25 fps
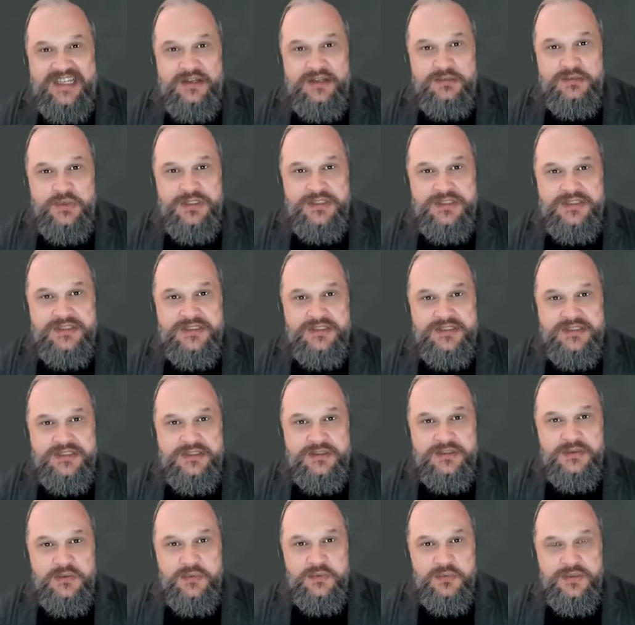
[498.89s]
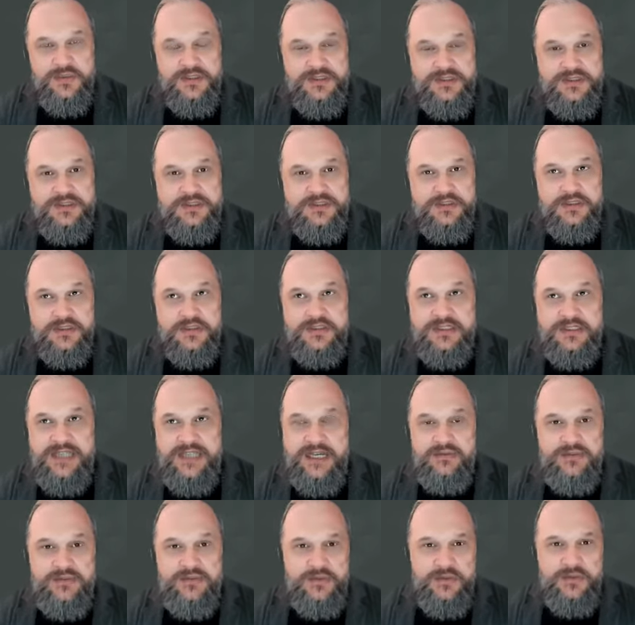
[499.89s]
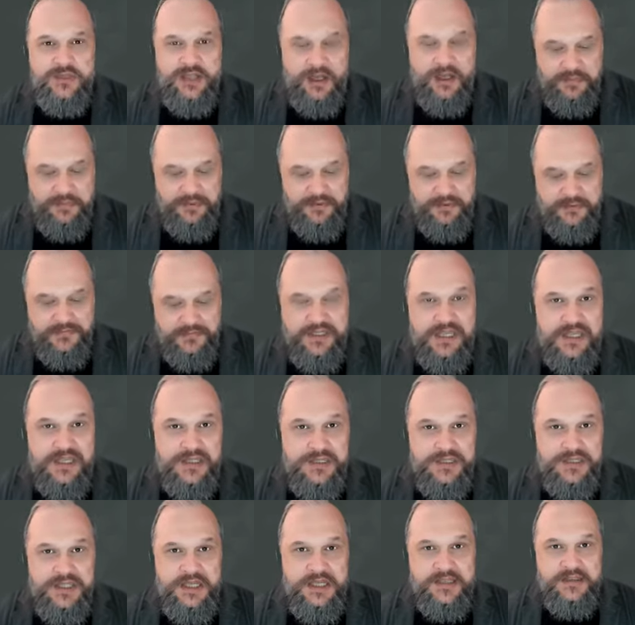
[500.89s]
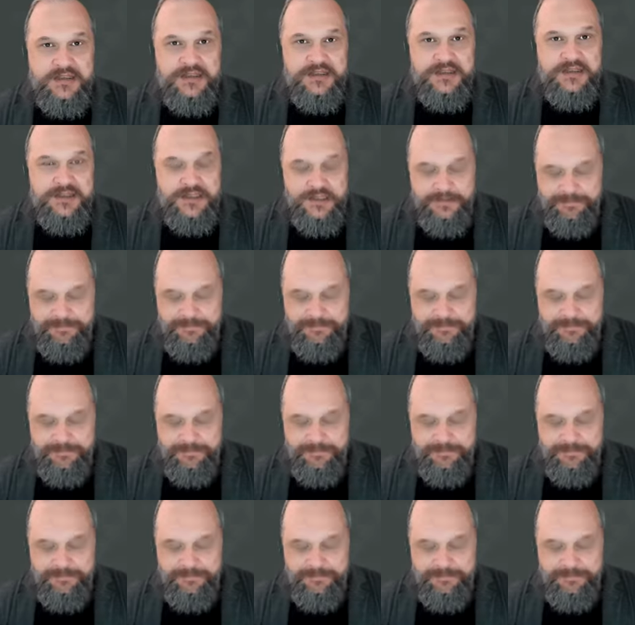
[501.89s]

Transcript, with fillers: was was down to a couple of key things